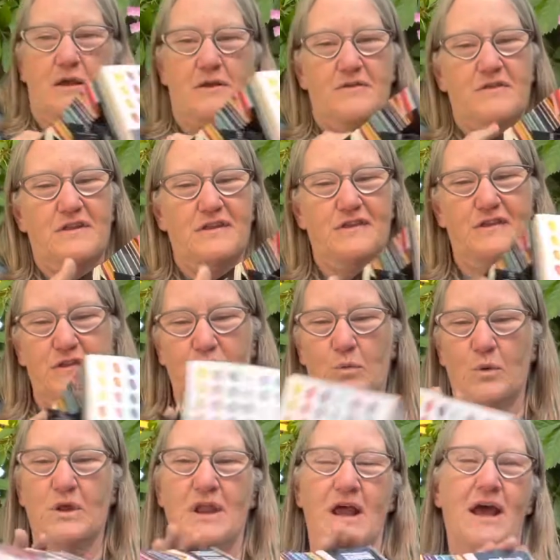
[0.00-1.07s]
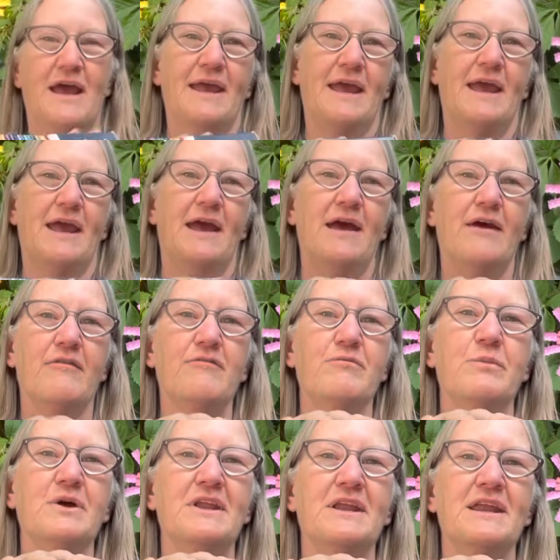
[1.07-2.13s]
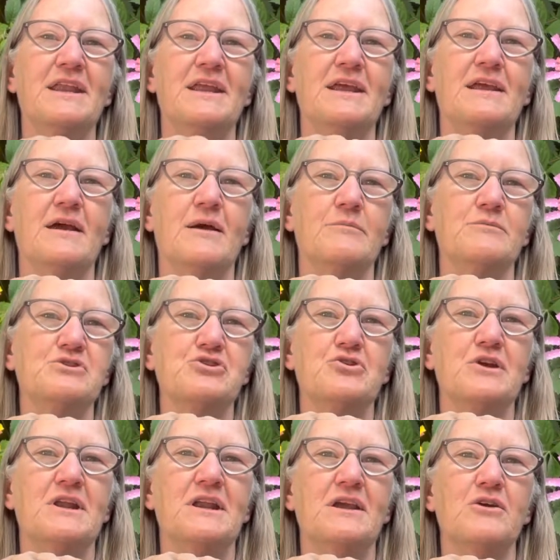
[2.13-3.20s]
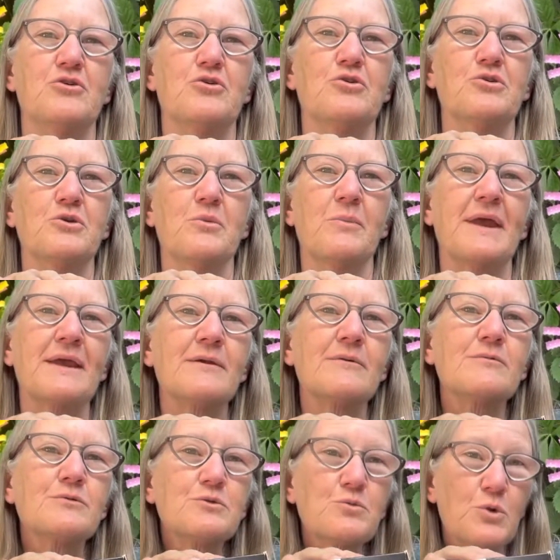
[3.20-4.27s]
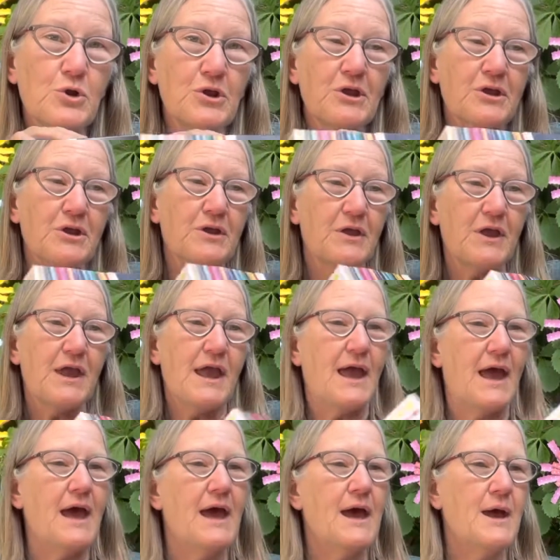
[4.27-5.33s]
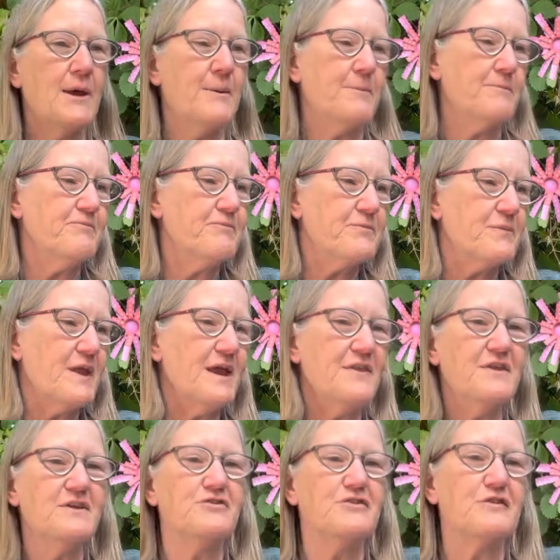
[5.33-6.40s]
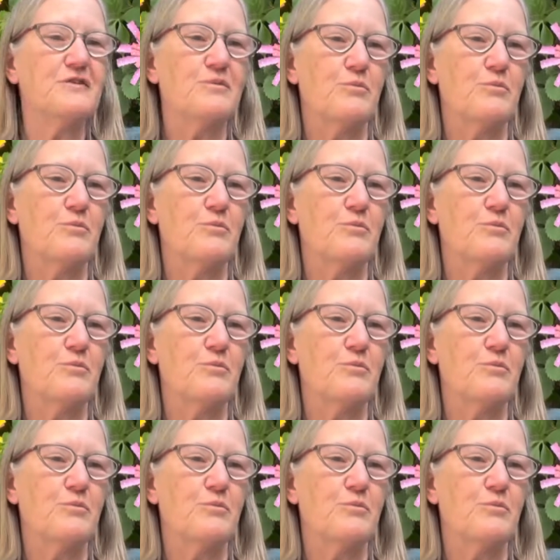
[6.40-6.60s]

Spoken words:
this is what I have, but I'm sure any acrylic paint would work. And then just